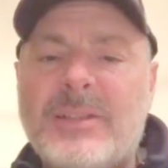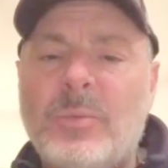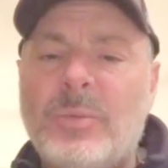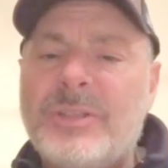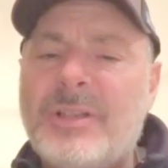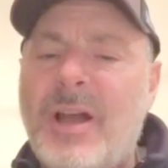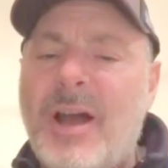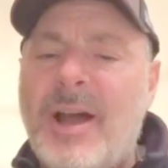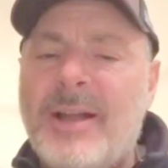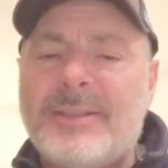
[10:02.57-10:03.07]

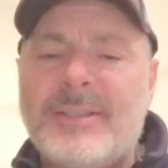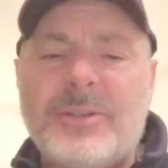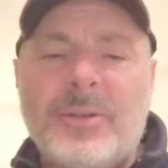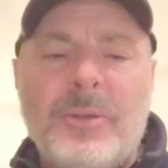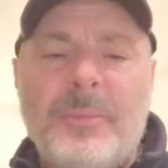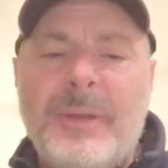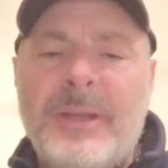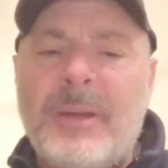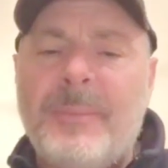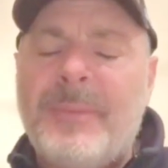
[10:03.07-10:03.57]
Wisconsin. Going
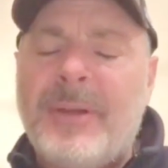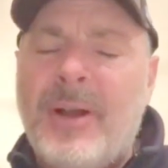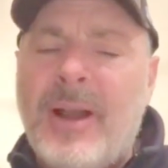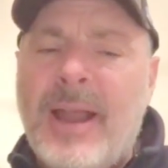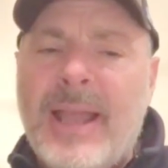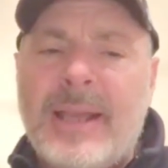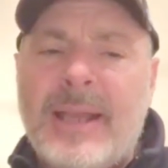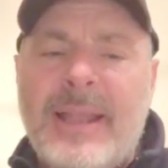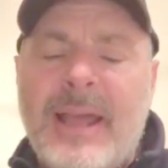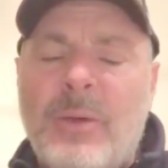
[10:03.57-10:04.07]
to be up there
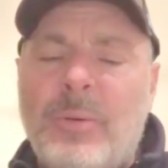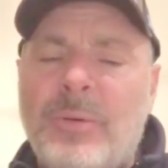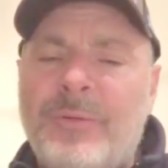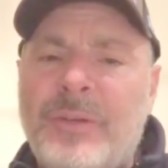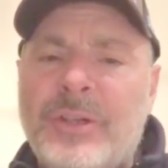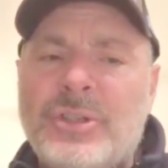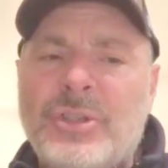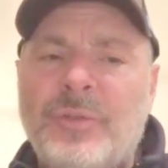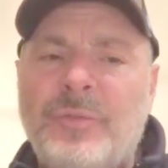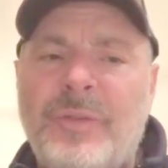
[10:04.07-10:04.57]
hanging out with
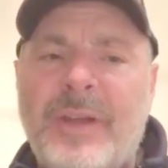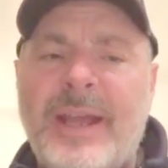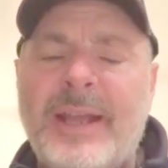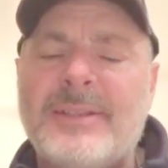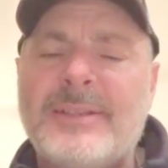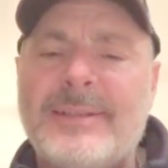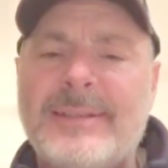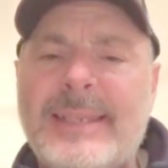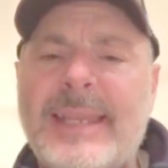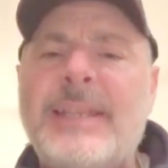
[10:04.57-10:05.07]
fishing
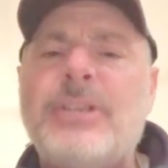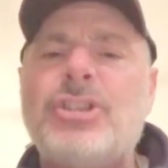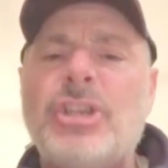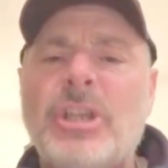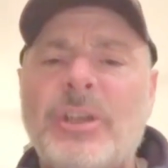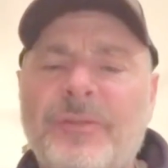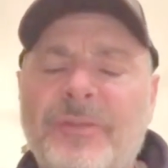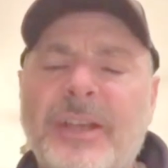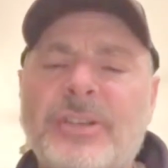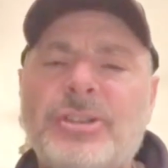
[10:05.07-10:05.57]
fans and
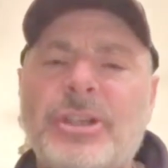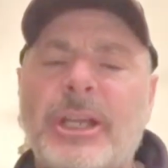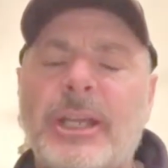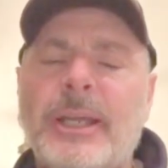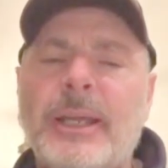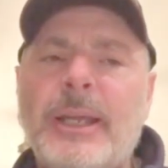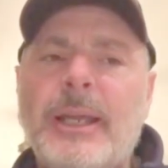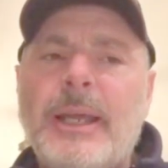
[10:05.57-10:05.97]
teaching fishing.